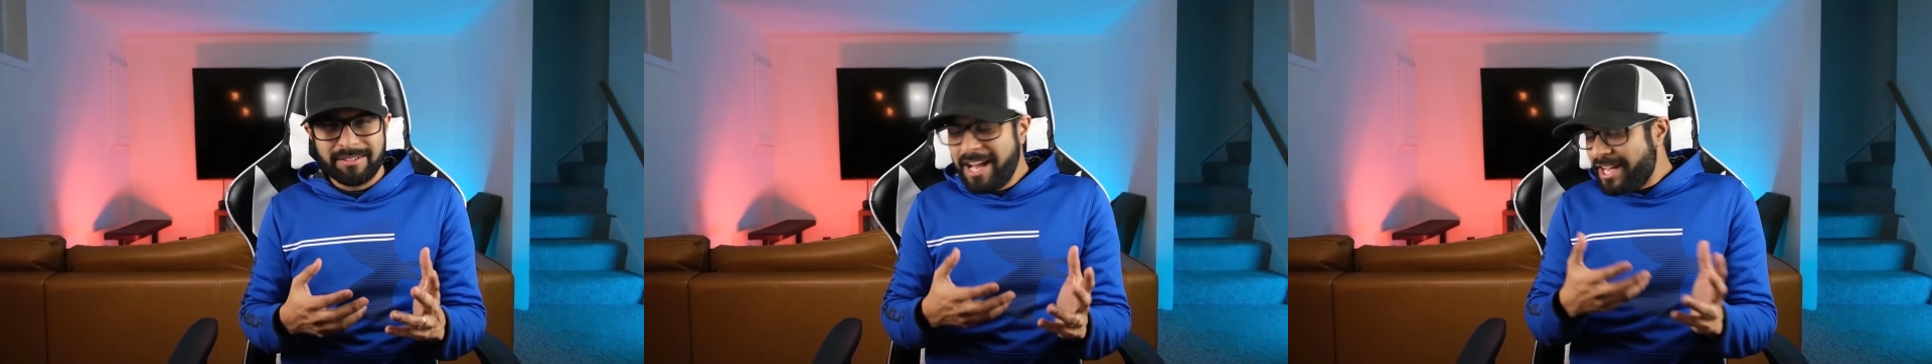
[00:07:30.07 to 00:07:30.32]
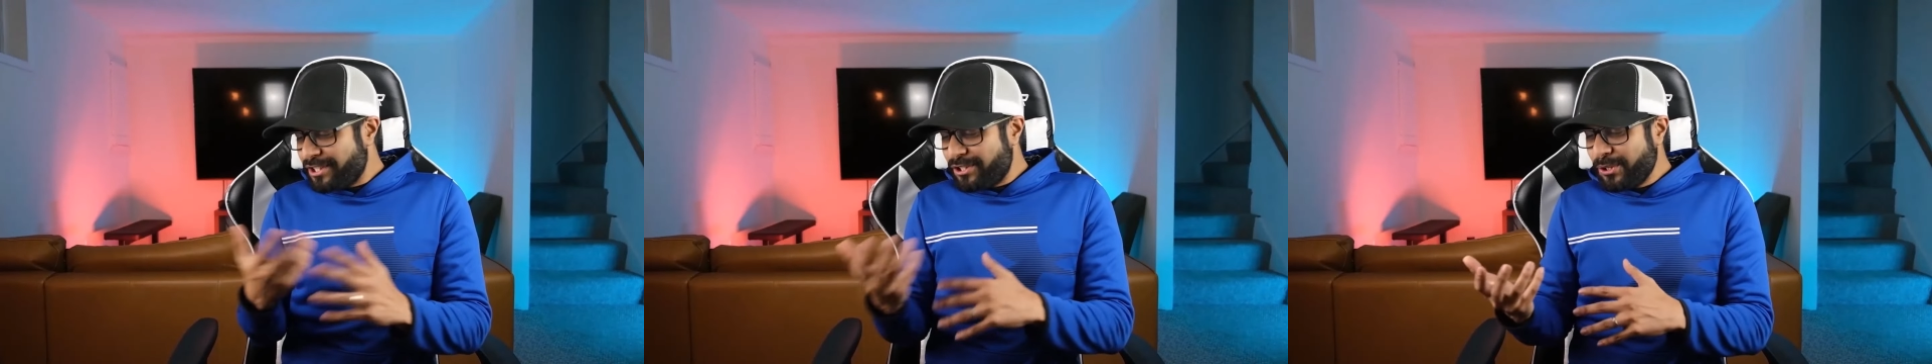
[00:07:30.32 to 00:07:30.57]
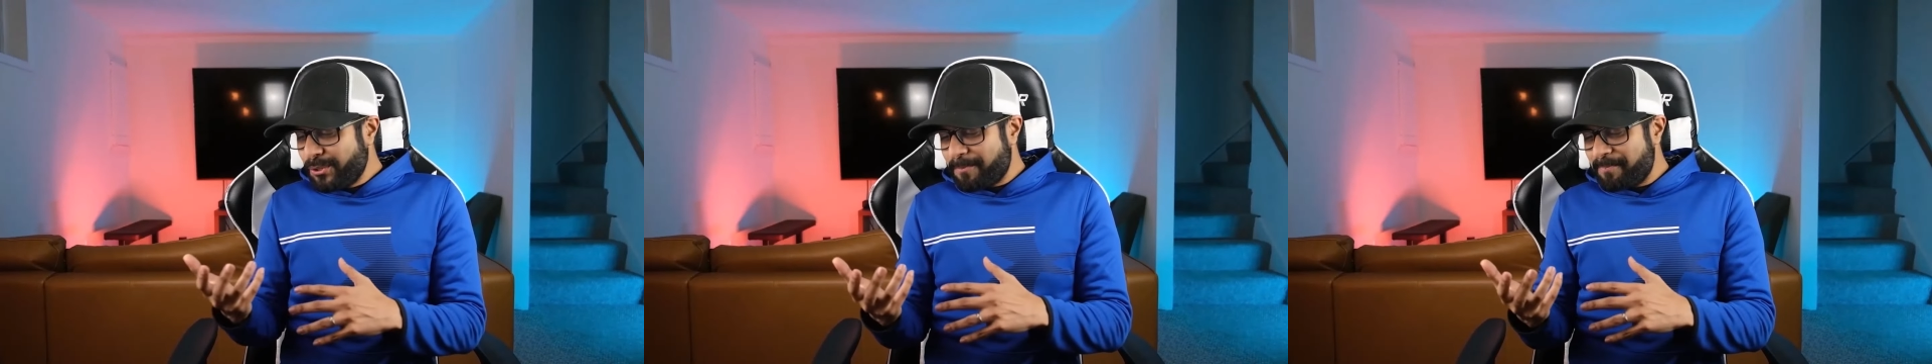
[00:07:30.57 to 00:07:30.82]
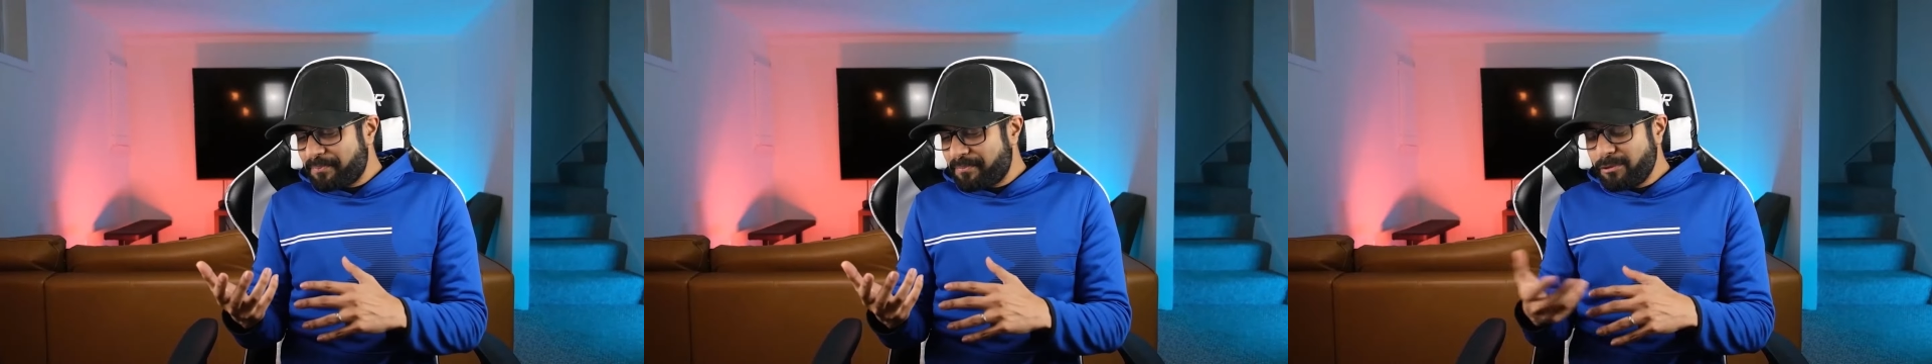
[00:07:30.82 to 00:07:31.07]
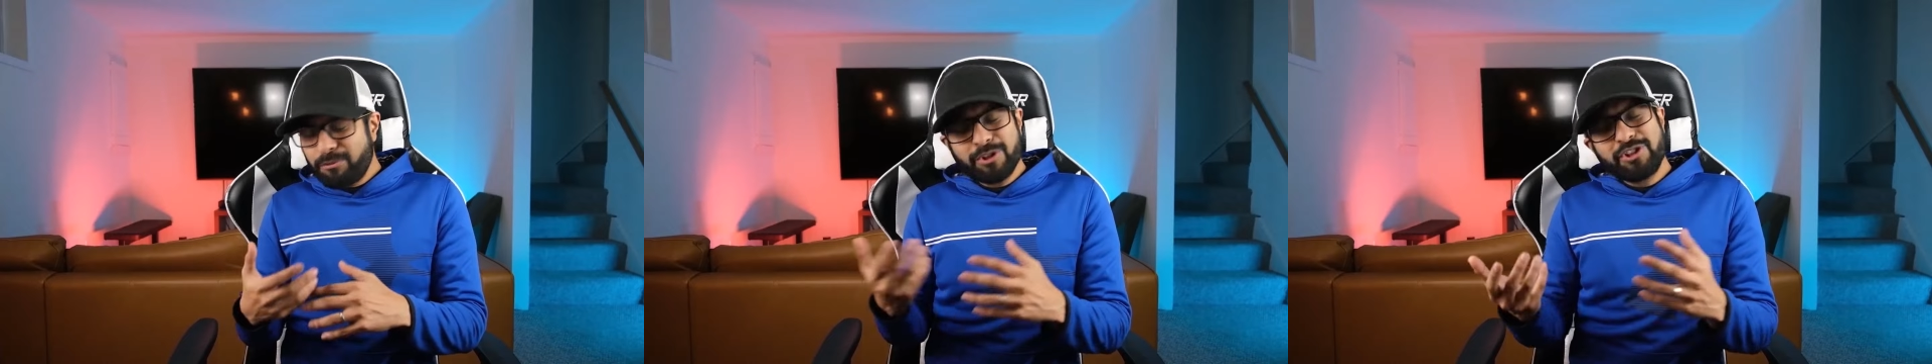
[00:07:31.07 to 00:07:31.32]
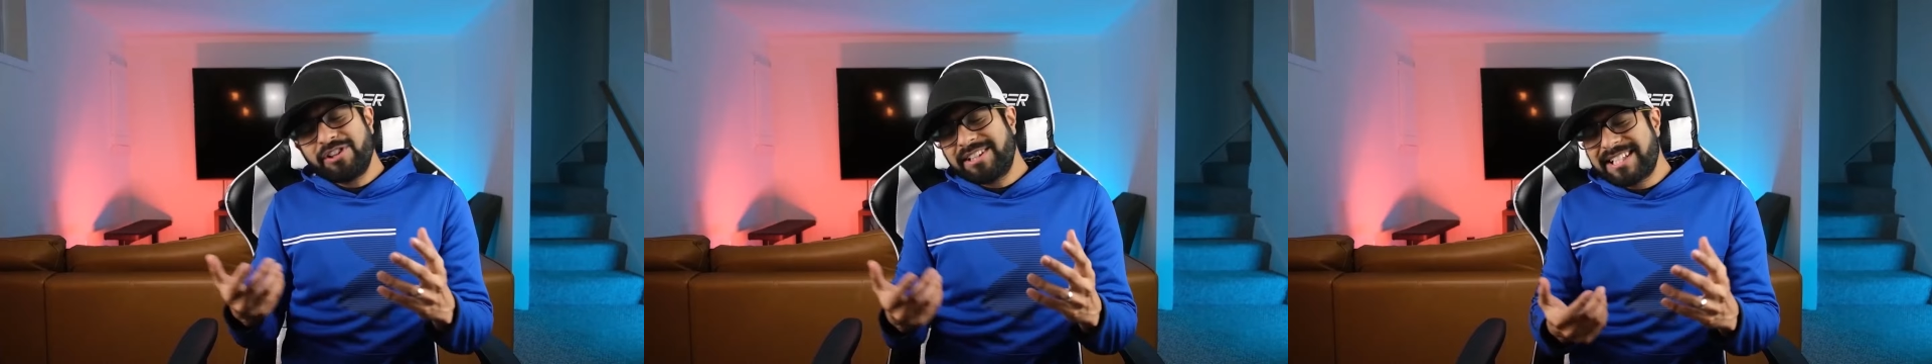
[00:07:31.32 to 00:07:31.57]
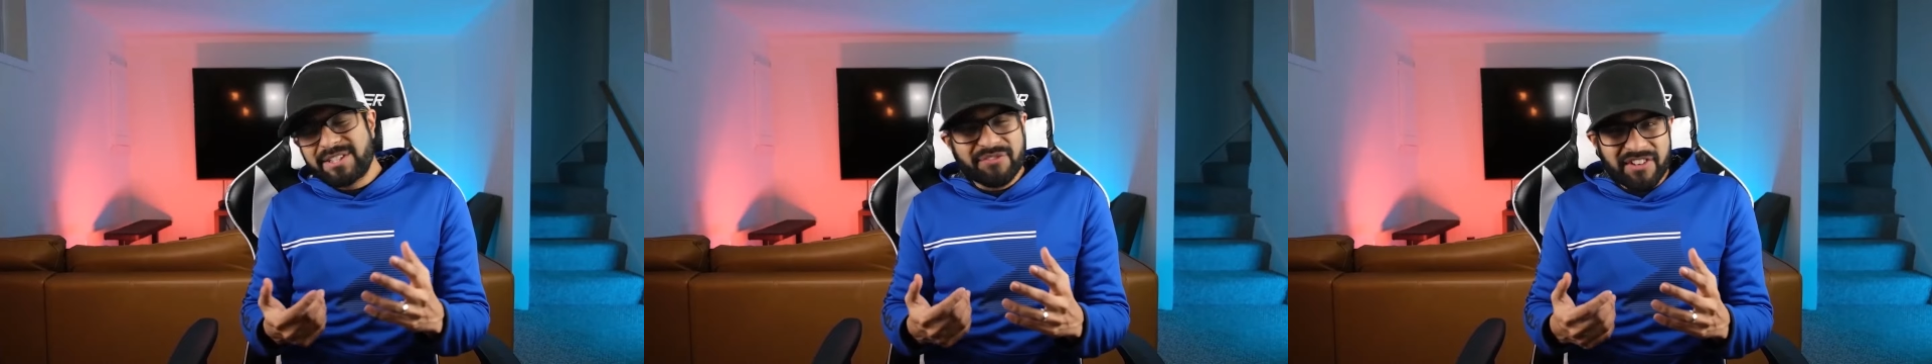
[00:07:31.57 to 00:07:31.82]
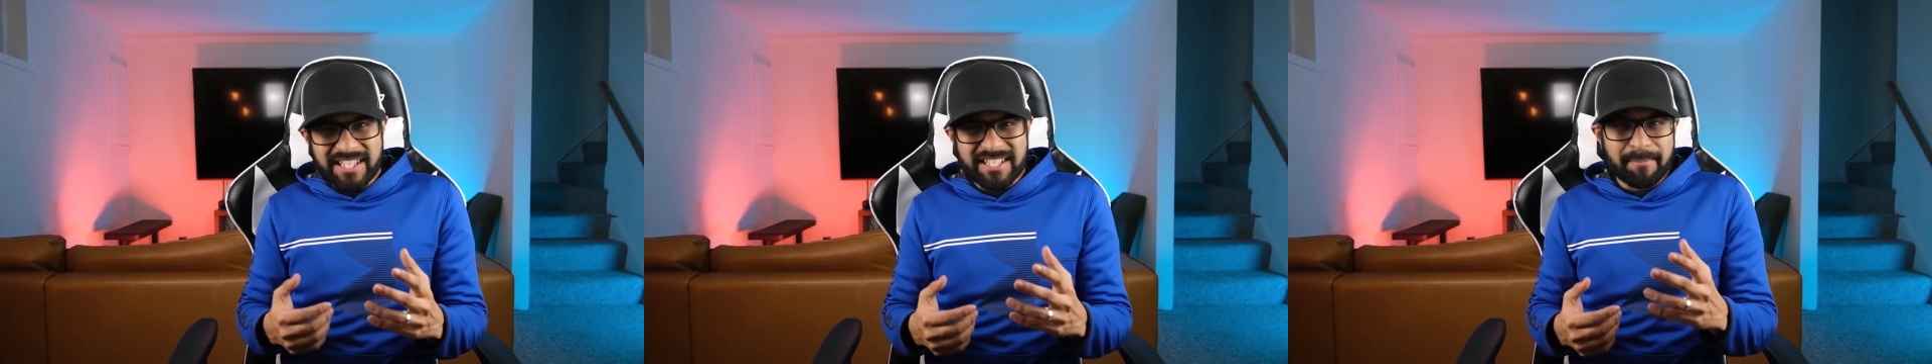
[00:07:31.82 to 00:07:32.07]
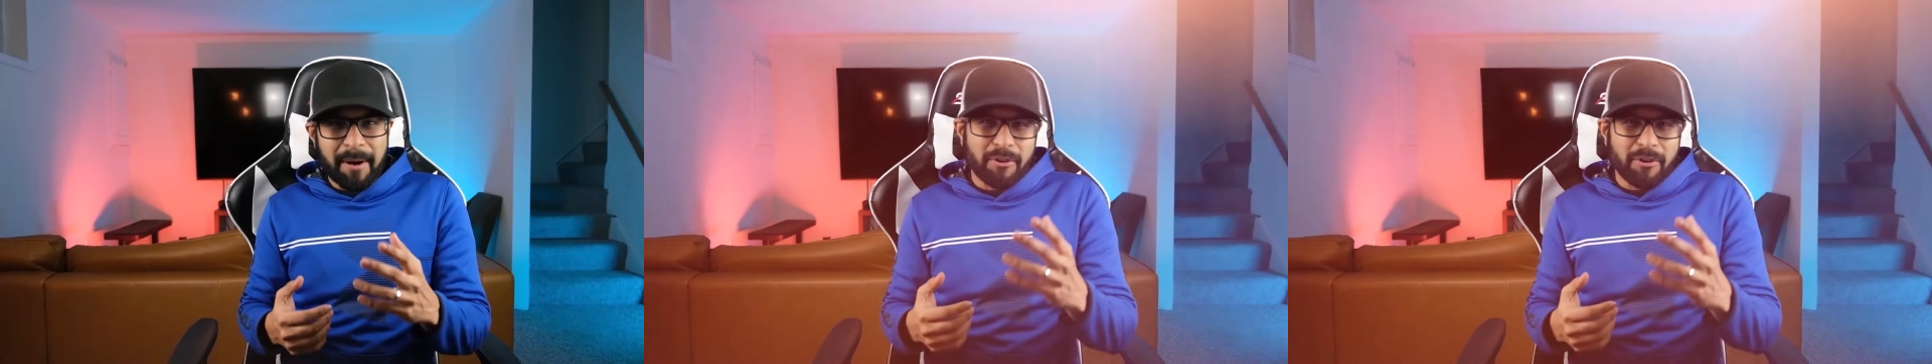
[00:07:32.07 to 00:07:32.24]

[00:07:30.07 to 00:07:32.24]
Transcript: So what's all this fuss about